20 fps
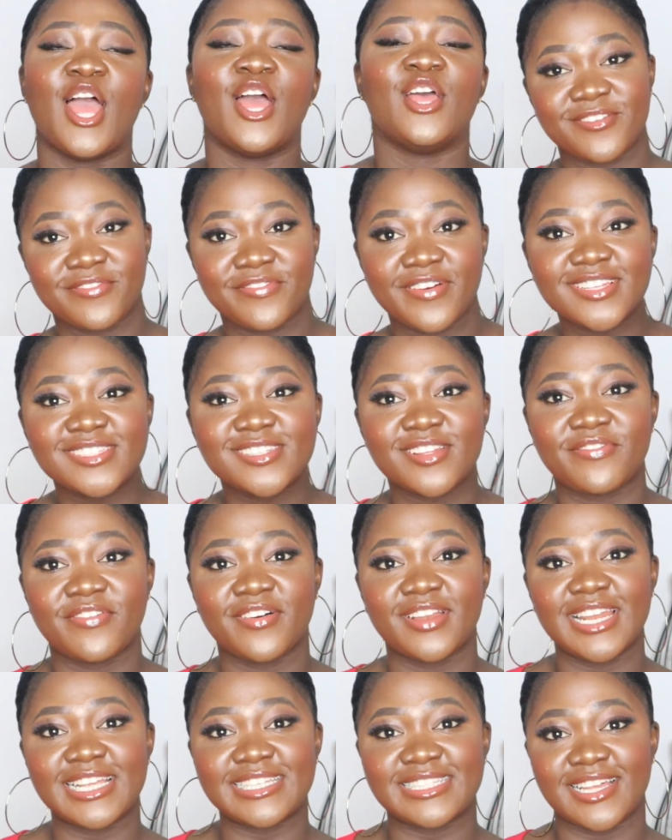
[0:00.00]
So first of
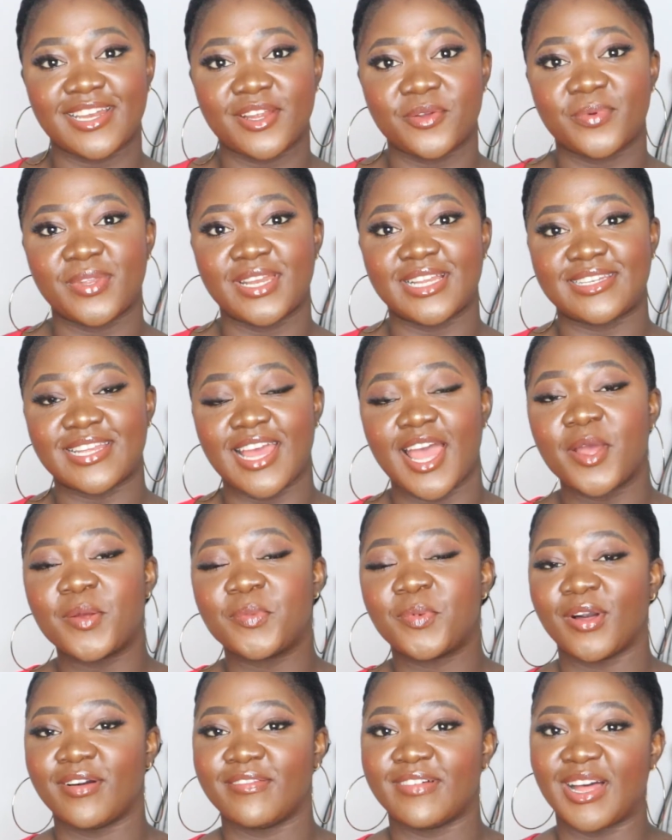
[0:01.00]
all, let's start out with the
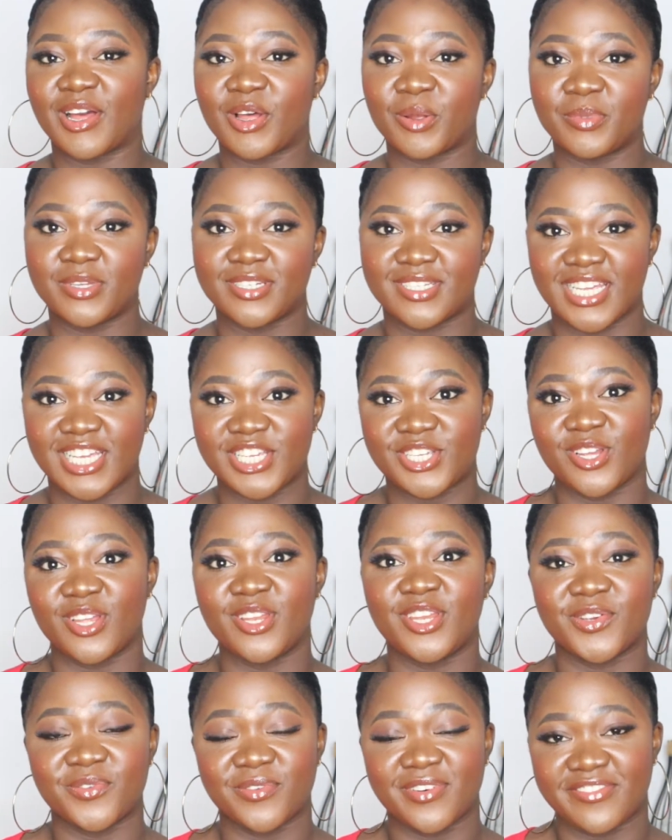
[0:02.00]
type of
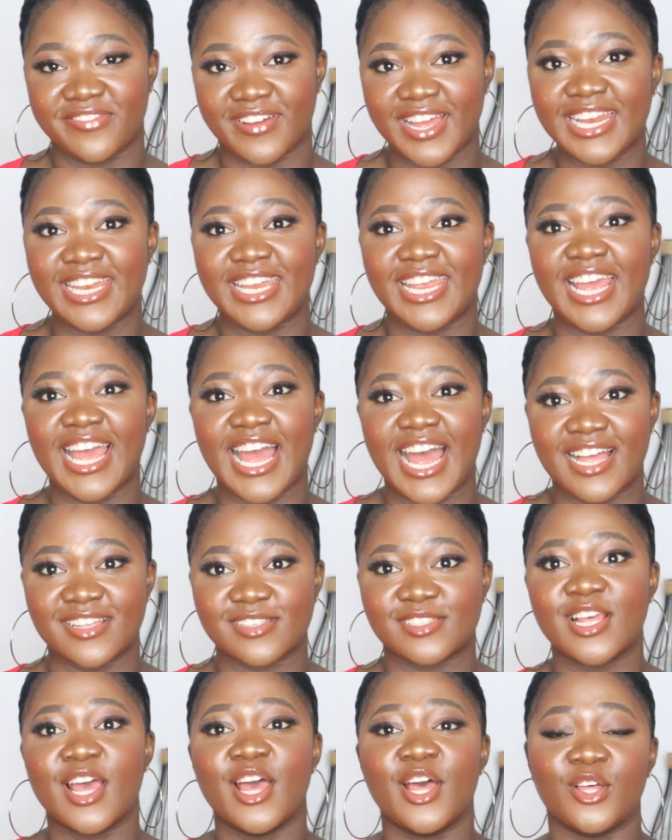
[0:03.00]
accommodation you will find here
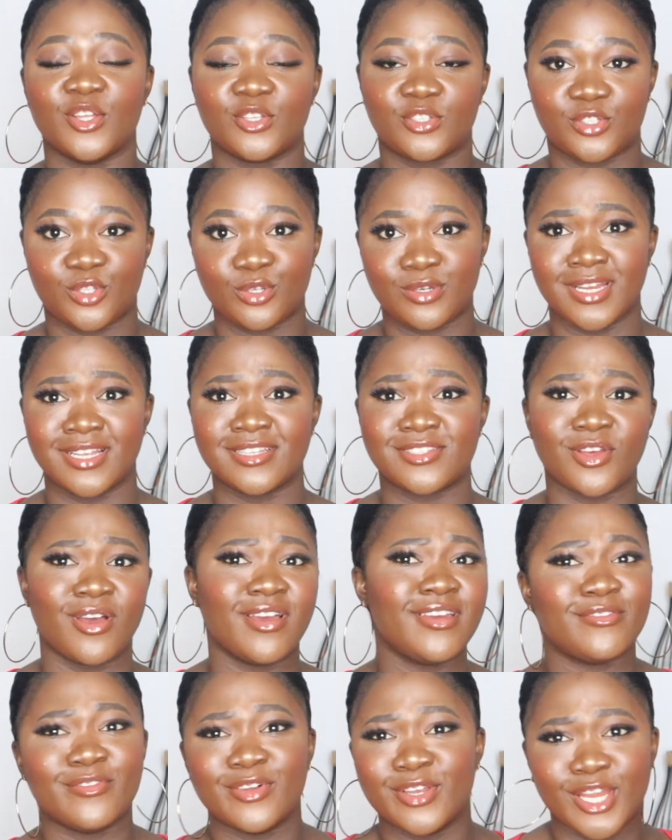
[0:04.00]
as a student, or
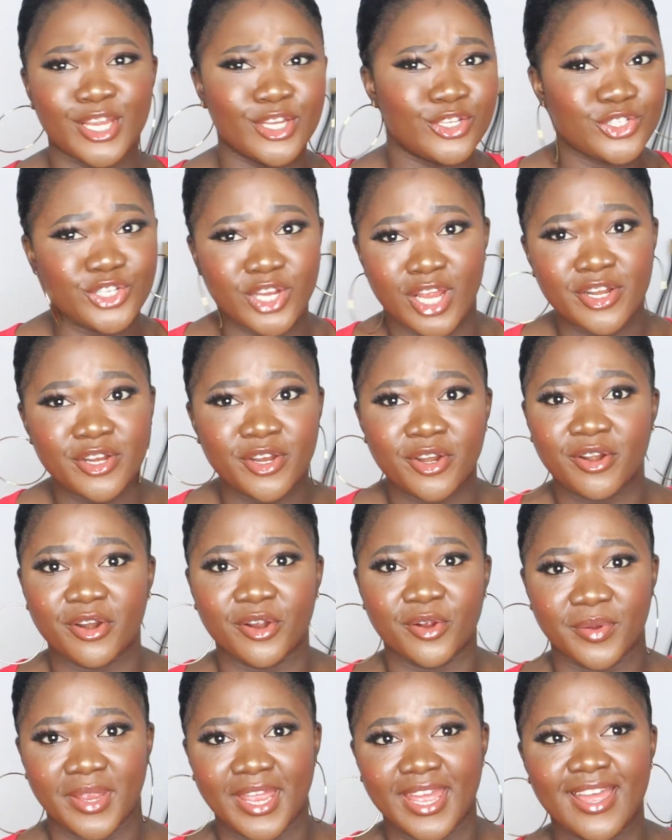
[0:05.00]
even in
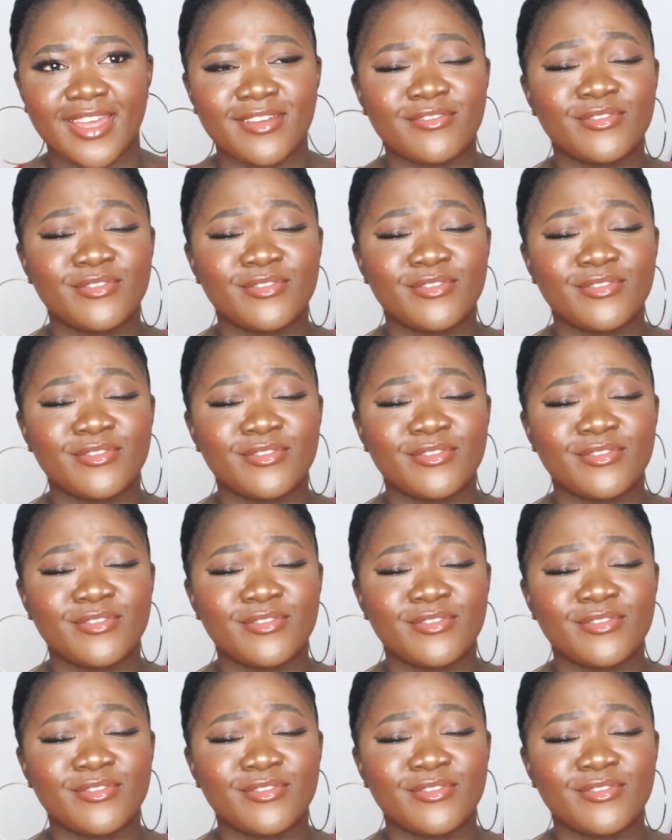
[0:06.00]
general. Yeah,